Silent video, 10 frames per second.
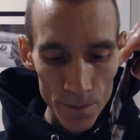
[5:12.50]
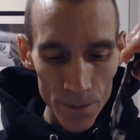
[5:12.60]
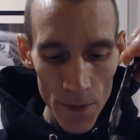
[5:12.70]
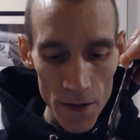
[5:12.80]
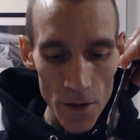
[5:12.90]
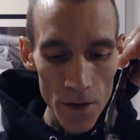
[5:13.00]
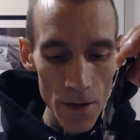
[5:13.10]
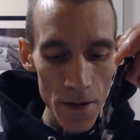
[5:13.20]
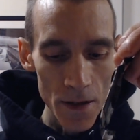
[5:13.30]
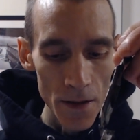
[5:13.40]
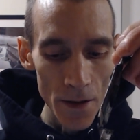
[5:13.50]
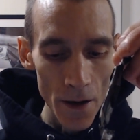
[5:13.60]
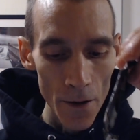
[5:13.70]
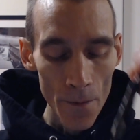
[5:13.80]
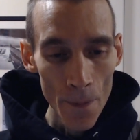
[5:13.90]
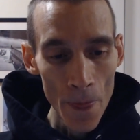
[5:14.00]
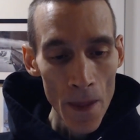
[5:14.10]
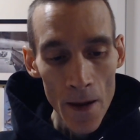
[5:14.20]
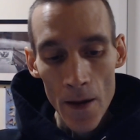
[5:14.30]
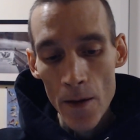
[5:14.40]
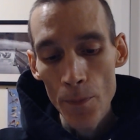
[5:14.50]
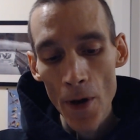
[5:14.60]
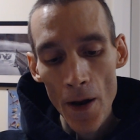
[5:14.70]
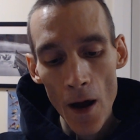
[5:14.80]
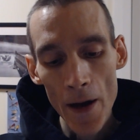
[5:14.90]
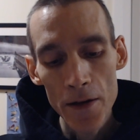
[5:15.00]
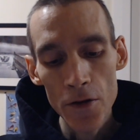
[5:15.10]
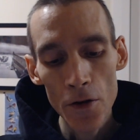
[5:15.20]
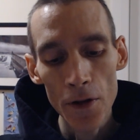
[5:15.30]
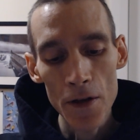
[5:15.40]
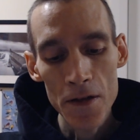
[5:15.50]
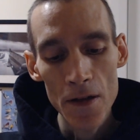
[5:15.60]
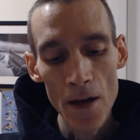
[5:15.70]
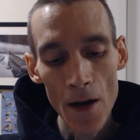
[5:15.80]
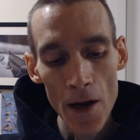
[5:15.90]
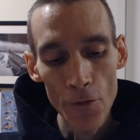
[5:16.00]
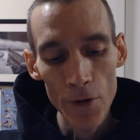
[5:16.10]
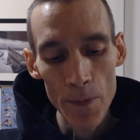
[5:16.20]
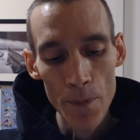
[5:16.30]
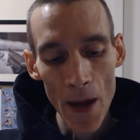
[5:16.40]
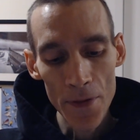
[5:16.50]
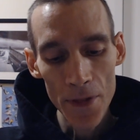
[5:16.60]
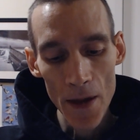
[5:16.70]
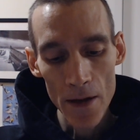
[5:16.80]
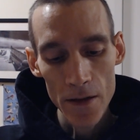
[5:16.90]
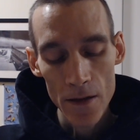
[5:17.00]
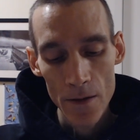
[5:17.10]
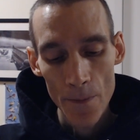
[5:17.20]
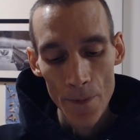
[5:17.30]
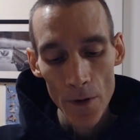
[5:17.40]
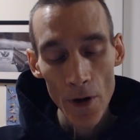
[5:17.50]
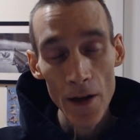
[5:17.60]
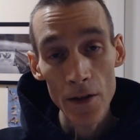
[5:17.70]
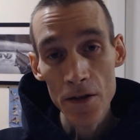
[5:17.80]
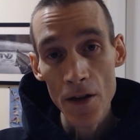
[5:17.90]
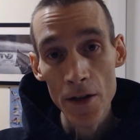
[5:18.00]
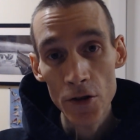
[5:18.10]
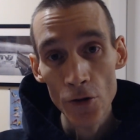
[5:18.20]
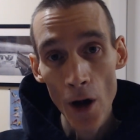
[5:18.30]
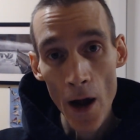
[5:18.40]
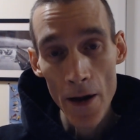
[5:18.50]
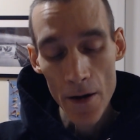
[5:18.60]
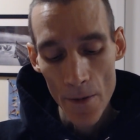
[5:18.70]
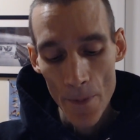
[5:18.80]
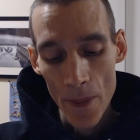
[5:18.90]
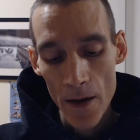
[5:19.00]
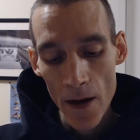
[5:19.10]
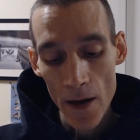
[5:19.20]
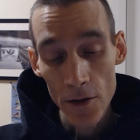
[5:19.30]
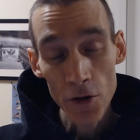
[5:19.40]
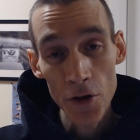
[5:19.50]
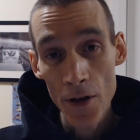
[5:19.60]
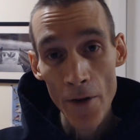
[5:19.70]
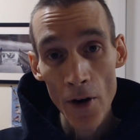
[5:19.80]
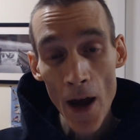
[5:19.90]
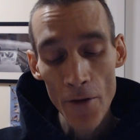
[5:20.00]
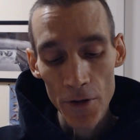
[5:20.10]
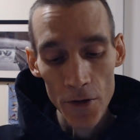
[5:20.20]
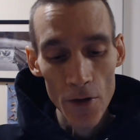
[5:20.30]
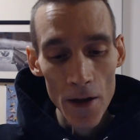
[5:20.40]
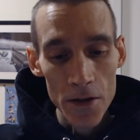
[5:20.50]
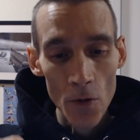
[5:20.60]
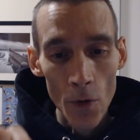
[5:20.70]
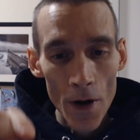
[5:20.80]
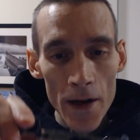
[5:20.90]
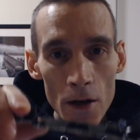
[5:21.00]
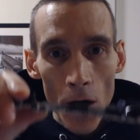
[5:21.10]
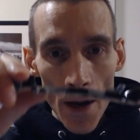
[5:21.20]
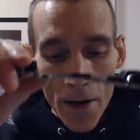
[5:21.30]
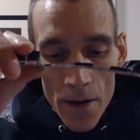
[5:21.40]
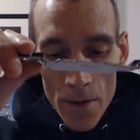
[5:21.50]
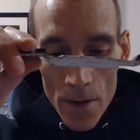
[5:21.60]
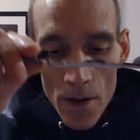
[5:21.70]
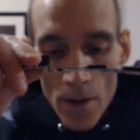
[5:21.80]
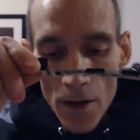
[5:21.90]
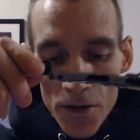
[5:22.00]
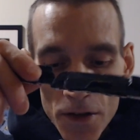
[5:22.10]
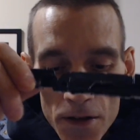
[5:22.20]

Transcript: as you can see there. But I took this and I rebent this, or at least I tried, and you should never have to do that. So when I got it, let's just